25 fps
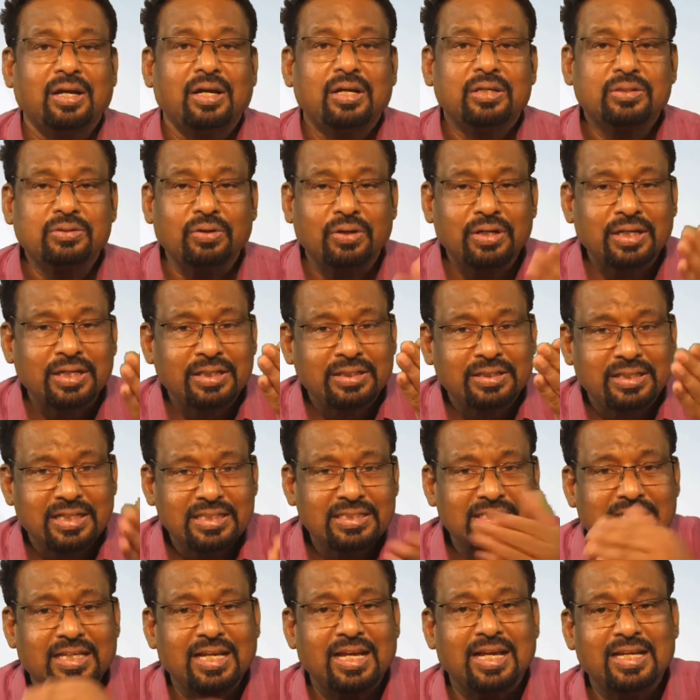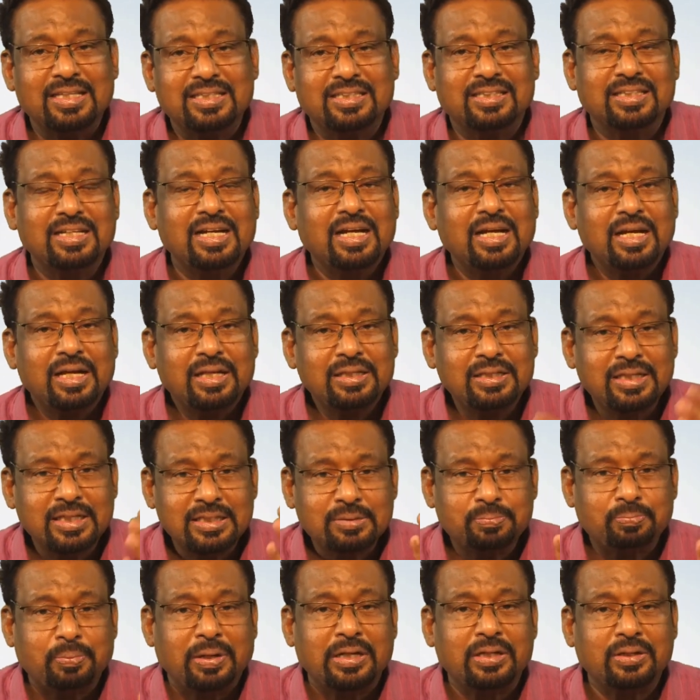So in this case, this
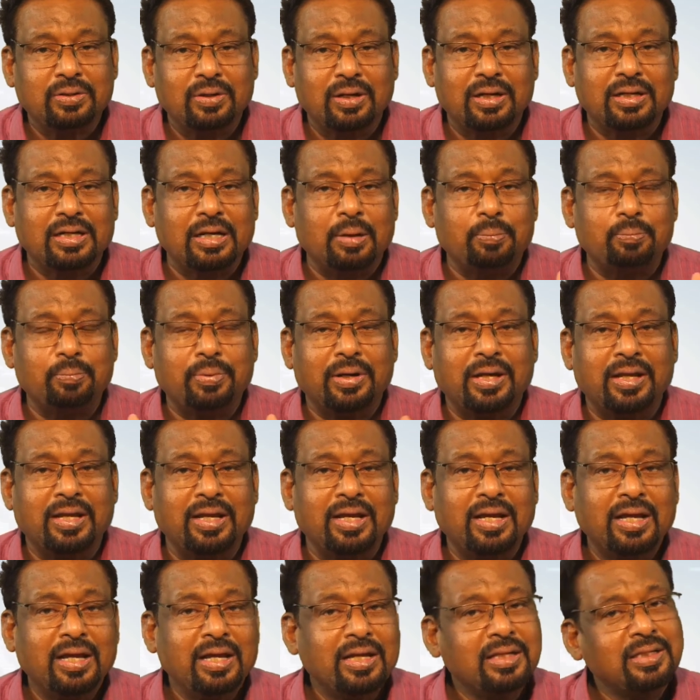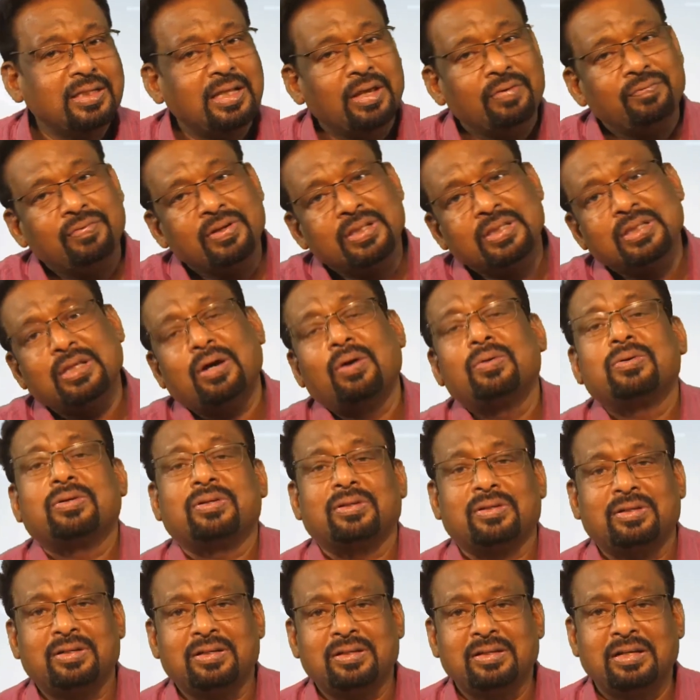particular company, they
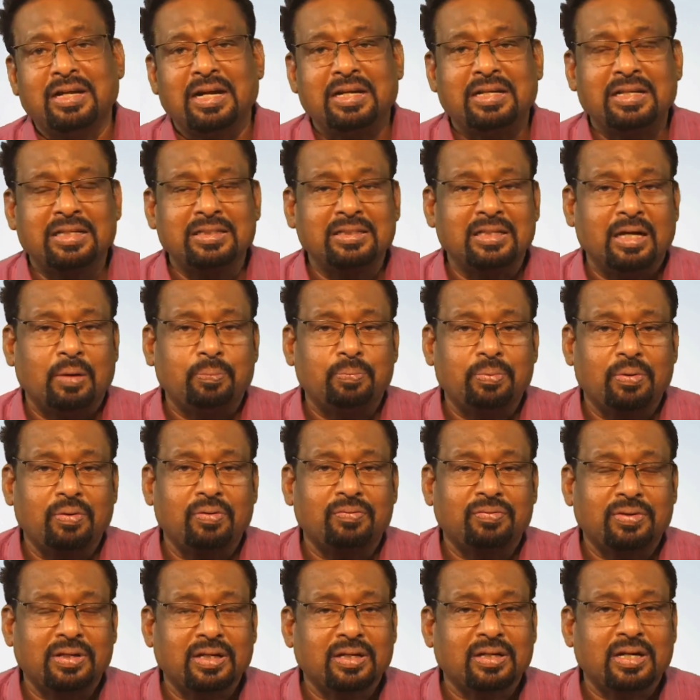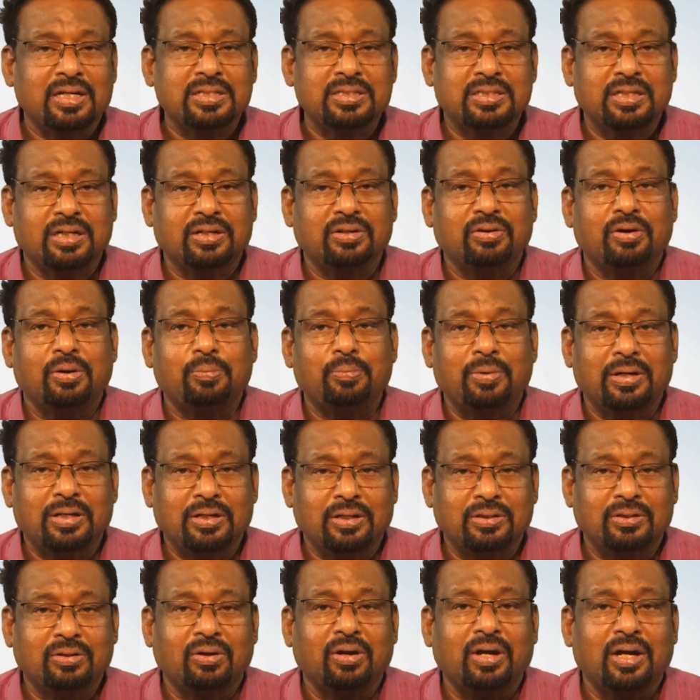without getting the approval from the concerned government
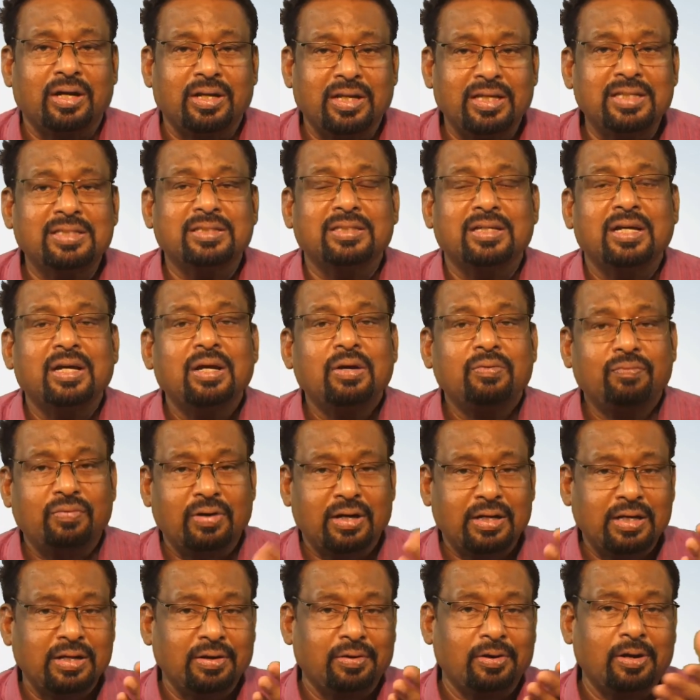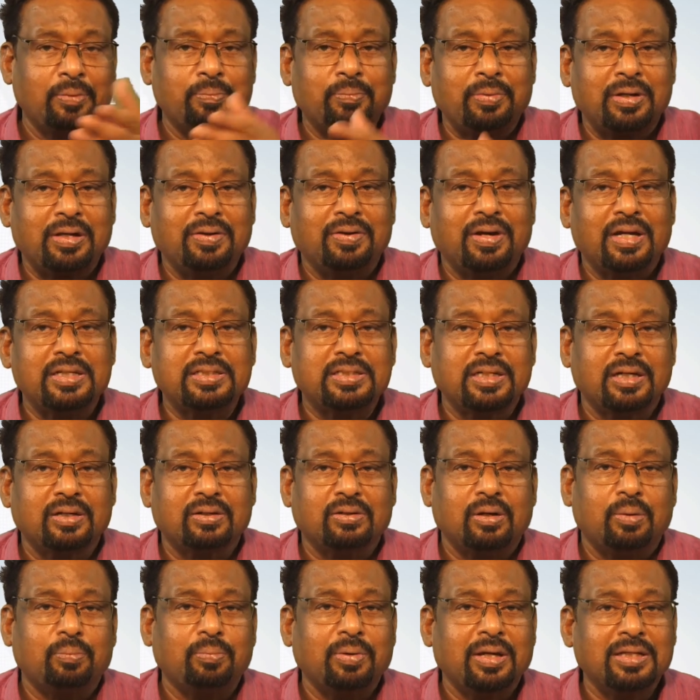authorities for development of the residential
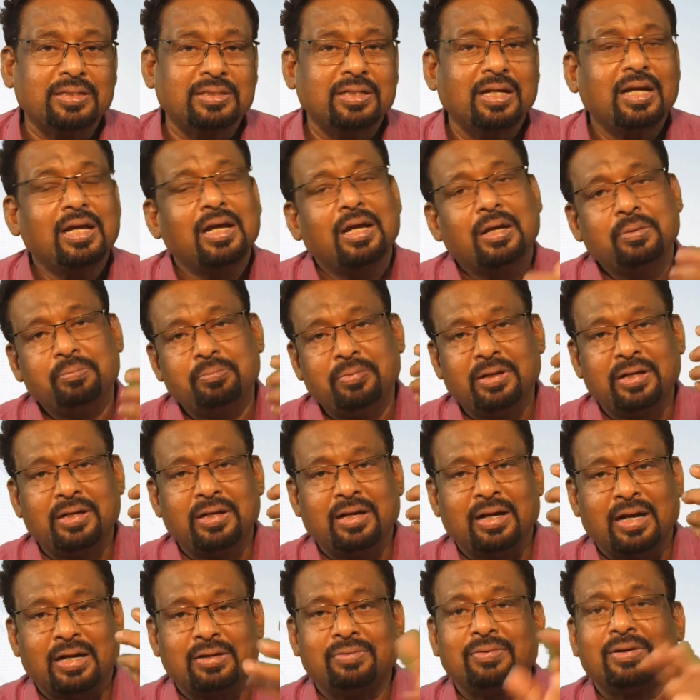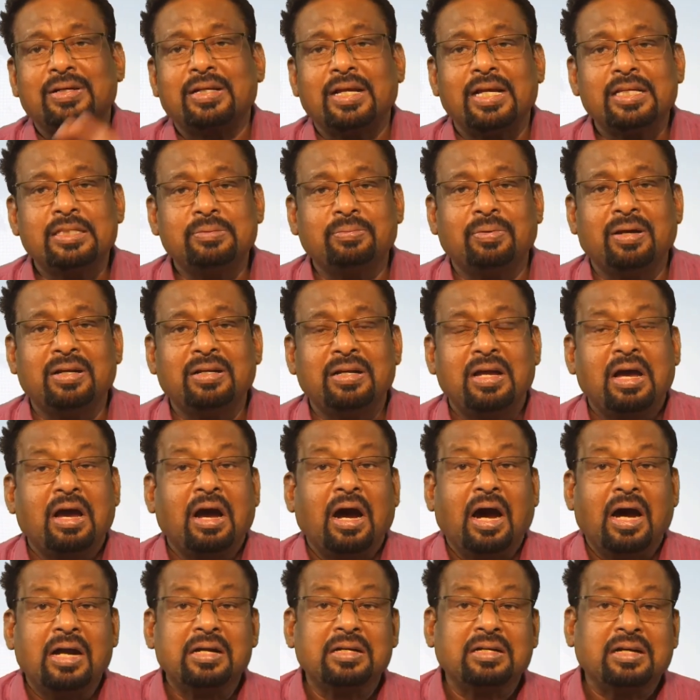complex, made an advertisement
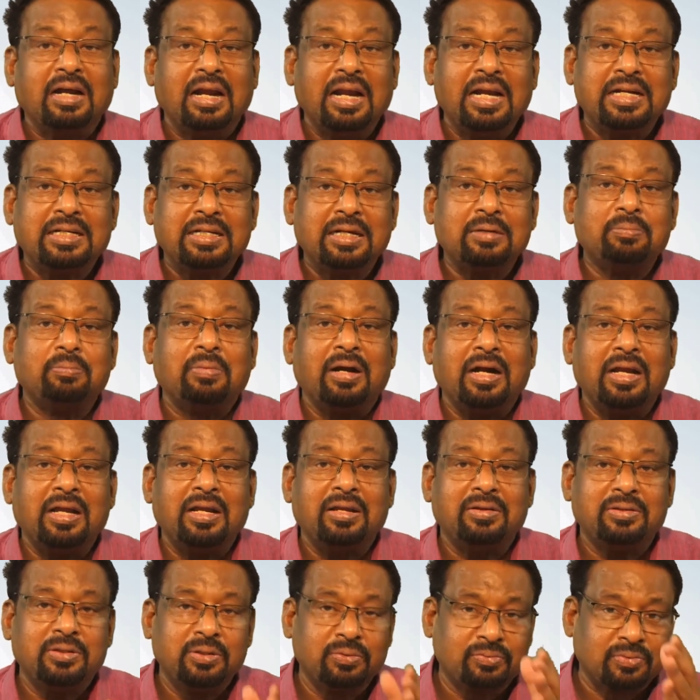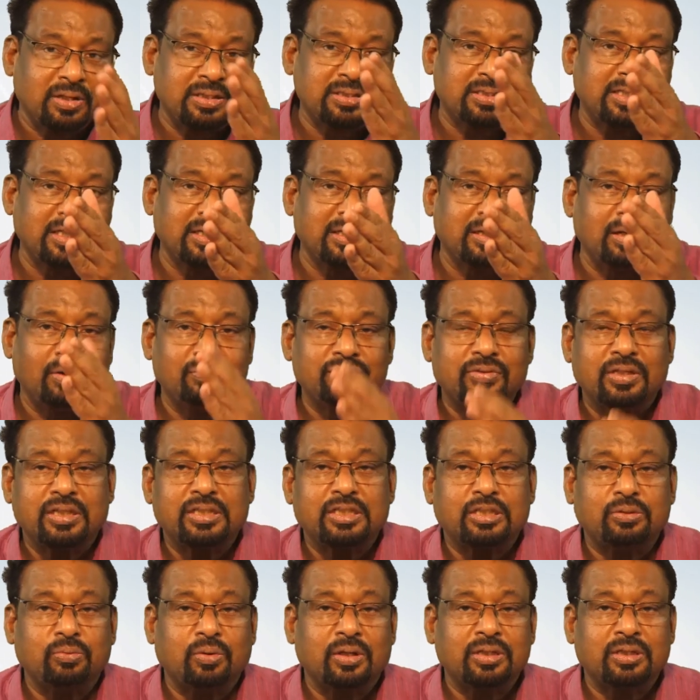and collected money. You can think of
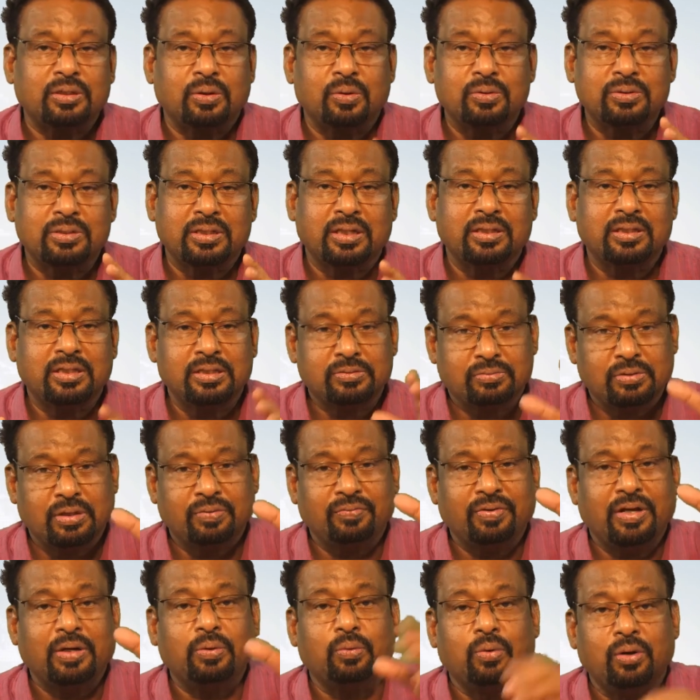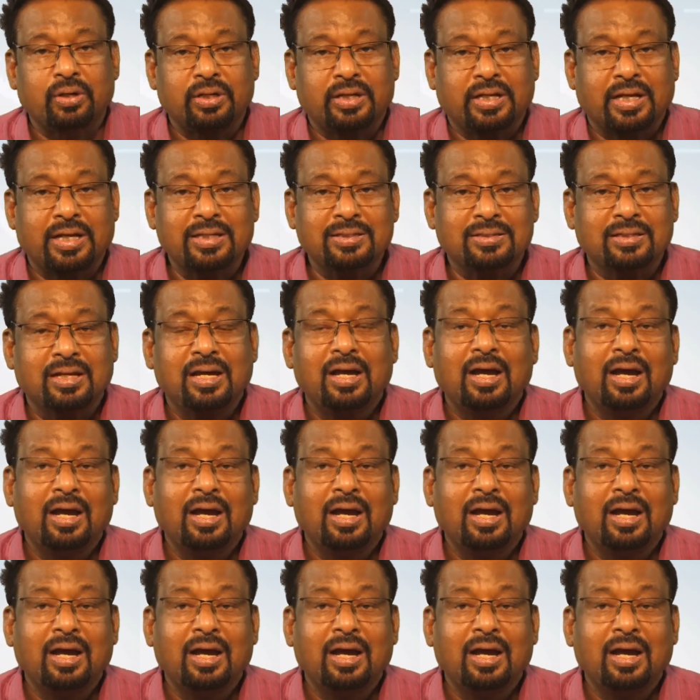61,000. This was a very old case.